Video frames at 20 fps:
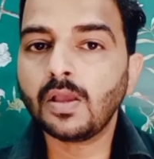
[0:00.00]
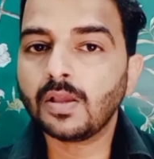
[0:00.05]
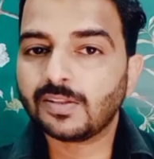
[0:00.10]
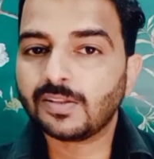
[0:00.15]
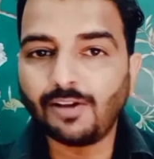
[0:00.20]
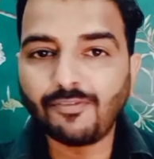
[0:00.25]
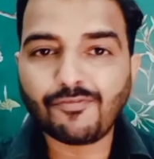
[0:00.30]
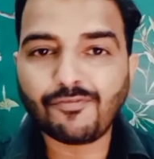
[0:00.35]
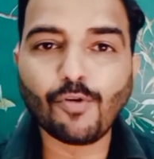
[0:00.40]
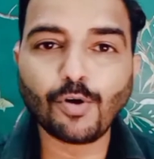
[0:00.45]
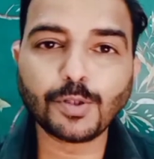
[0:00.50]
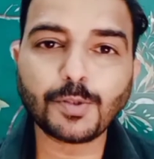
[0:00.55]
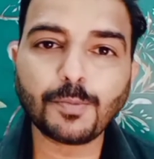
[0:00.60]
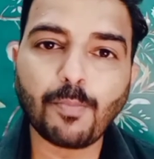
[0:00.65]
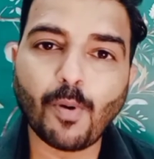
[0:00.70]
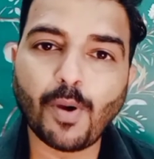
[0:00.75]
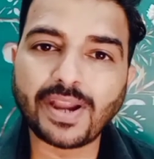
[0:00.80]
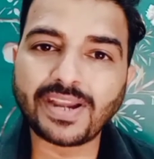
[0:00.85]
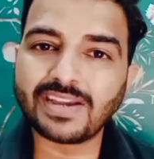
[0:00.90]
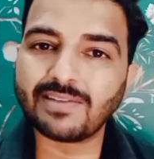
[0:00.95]
Now, fourth
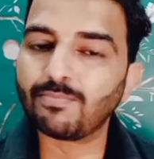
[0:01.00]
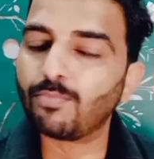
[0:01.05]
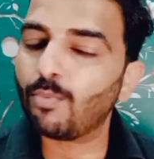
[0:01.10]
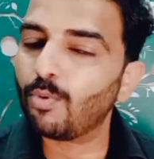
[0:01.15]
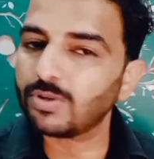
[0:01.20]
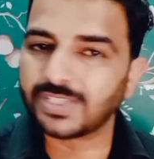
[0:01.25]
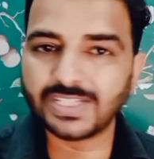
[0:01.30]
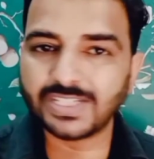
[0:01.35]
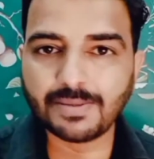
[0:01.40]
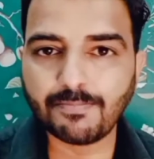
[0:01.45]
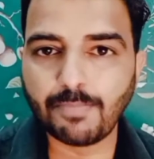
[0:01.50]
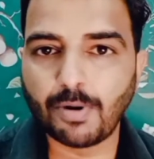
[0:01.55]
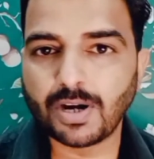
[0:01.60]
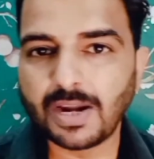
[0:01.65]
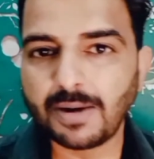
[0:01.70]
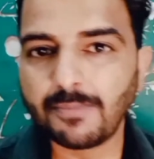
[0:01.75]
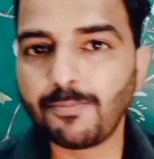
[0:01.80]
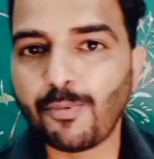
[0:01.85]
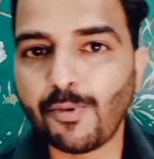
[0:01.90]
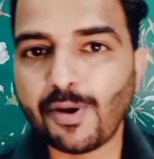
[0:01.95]
point, most
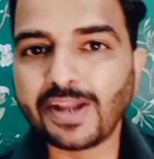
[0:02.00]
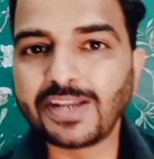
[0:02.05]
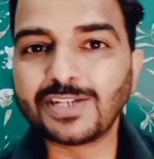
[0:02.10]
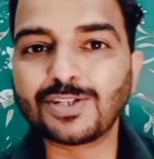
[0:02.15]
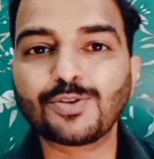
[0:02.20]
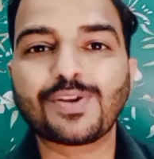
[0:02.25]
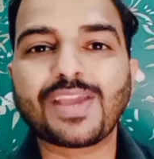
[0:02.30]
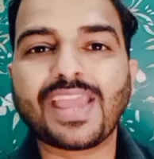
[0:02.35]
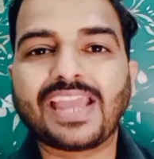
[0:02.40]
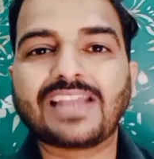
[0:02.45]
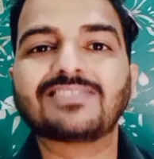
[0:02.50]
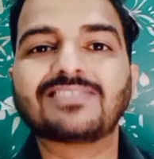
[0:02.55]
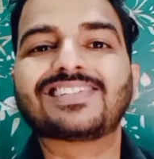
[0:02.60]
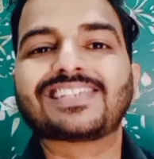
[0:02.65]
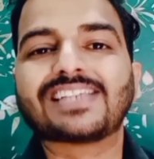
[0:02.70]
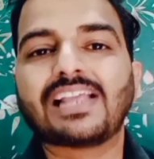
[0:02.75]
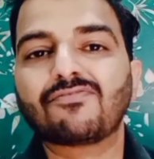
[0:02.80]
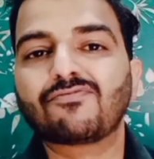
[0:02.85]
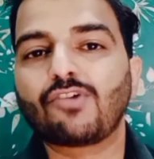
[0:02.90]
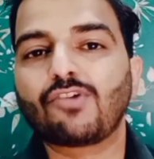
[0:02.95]
important point to gain
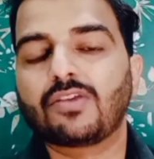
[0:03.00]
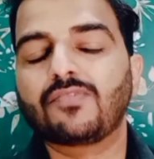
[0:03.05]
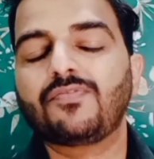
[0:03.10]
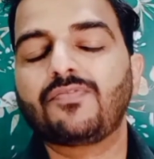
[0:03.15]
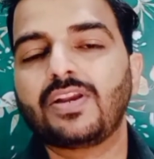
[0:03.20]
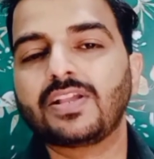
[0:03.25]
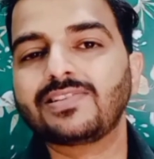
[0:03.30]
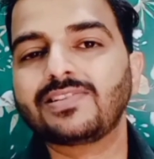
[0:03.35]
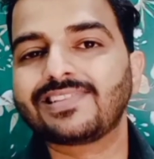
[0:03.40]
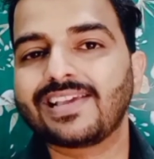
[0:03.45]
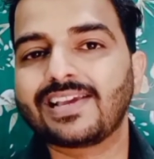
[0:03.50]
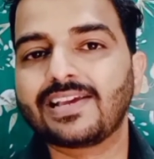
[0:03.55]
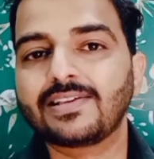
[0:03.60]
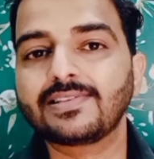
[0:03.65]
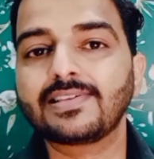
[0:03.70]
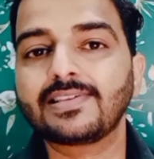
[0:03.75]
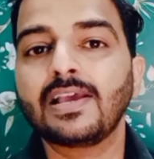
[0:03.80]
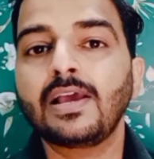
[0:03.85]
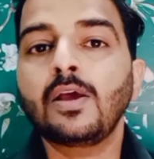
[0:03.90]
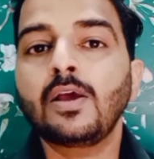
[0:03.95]
self-confidence is
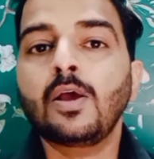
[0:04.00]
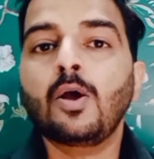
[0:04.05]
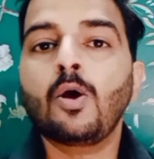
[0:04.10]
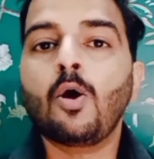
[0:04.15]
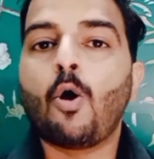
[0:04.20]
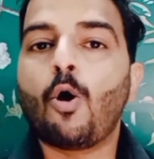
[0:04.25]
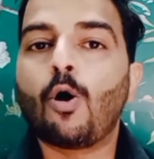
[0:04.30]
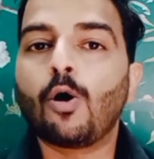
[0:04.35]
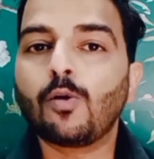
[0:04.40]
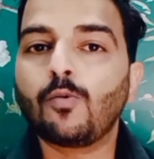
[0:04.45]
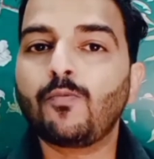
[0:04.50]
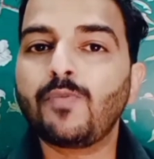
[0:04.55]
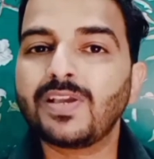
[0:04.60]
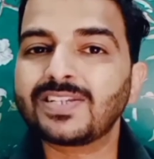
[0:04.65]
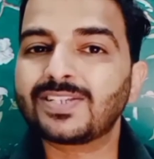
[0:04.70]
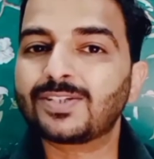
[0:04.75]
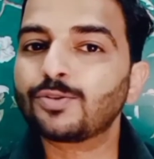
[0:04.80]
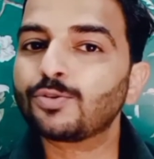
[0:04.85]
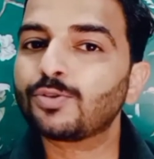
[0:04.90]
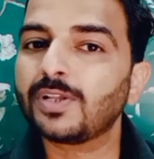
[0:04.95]
always
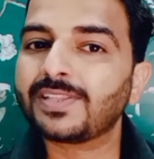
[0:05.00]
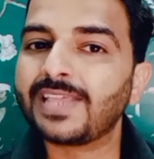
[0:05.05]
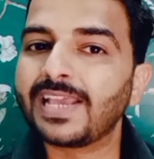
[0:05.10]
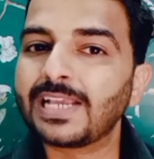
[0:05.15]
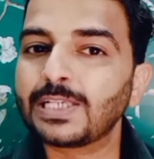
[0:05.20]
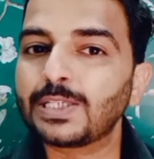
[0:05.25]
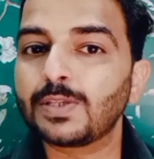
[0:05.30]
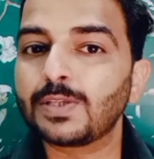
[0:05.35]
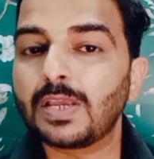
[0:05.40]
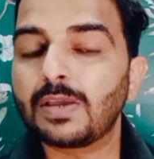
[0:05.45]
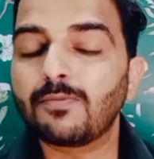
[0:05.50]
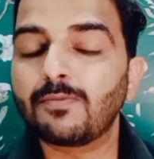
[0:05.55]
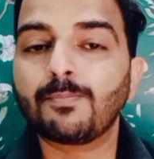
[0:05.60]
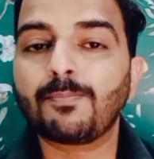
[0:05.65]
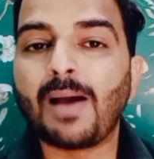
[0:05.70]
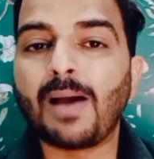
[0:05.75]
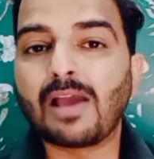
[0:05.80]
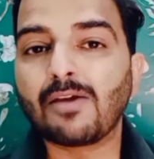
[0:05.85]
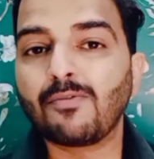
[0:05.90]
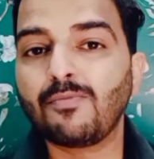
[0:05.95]
do the things
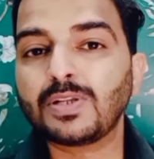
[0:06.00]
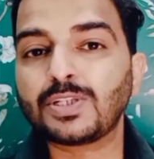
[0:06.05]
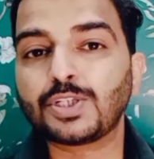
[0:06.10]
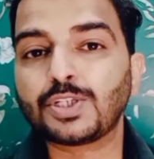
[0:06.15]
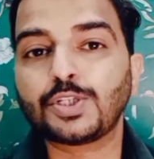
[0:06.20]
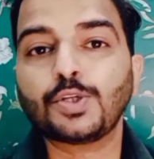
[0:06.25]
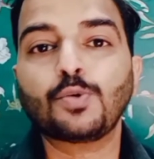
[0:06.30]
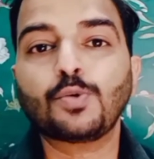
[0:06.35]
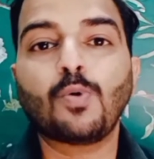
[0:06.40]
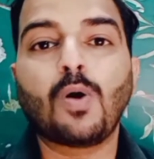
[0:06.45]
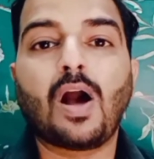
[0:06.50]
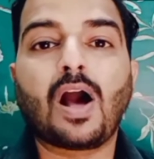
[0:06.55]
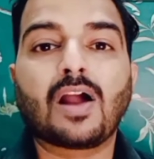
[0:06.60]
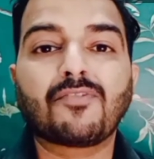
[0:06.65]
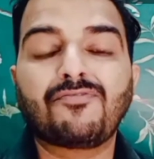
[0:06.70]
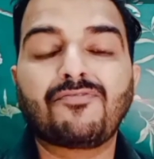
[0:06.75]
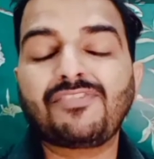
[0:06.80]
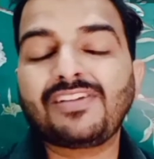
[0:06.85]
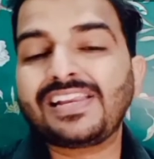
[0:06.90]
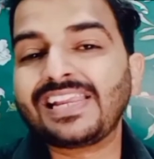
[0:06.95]
by which you are
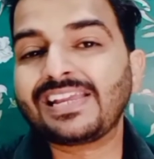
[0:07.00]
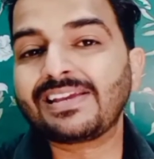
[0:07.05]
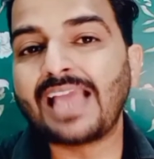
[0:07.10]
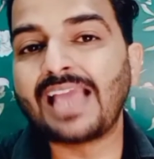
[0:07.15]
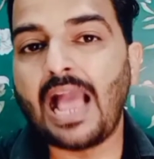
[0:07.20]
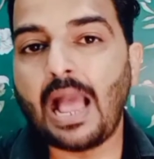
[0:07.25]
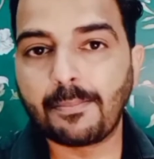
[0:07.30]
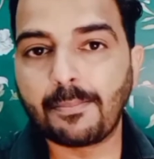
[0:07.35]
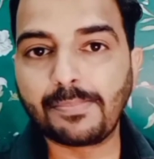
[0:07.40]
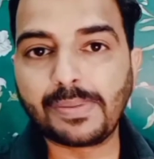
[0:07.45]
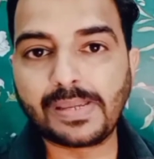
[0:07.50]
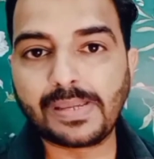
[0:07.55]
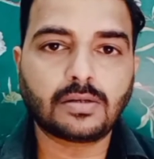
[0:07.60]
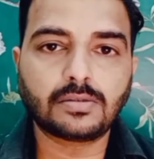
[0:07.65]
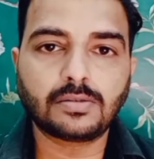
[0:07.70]
feeling happy.